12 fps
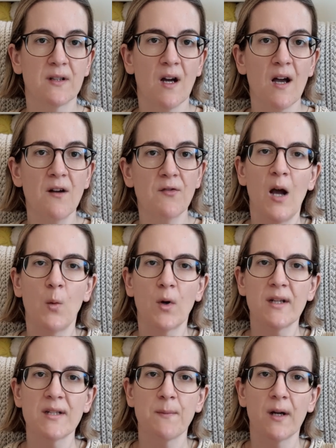cuff. I
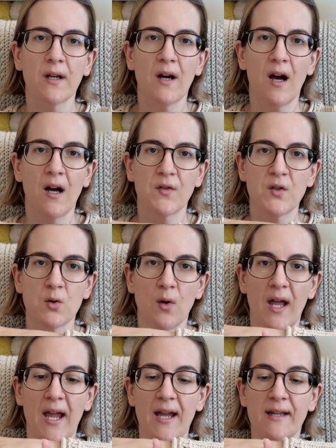wanted my cuff
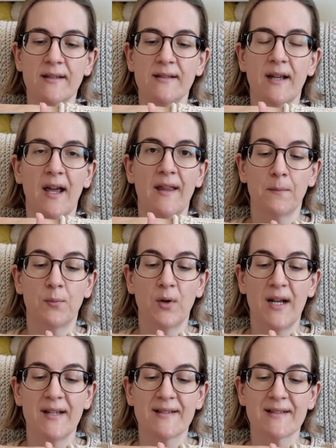to end at
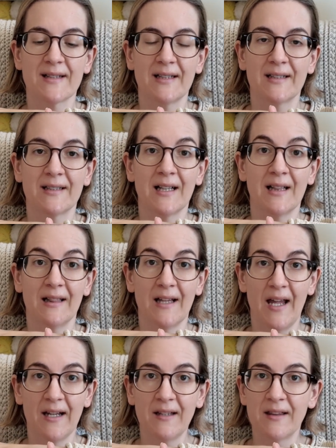bracelet
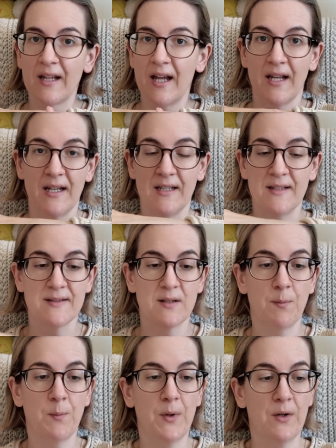length, and it is
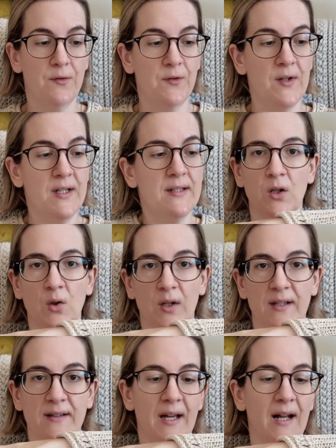the perfect. You
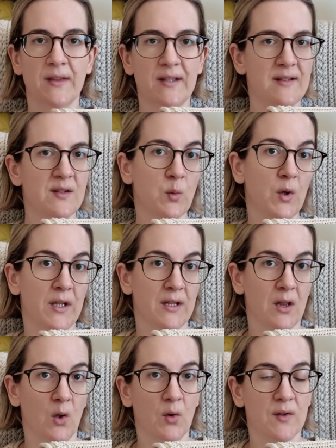can tell this is what
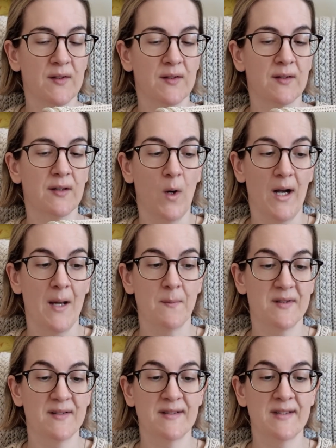it looks when
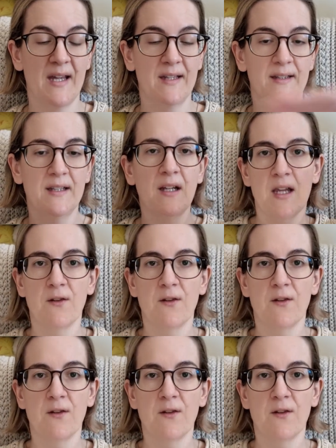I'm standing.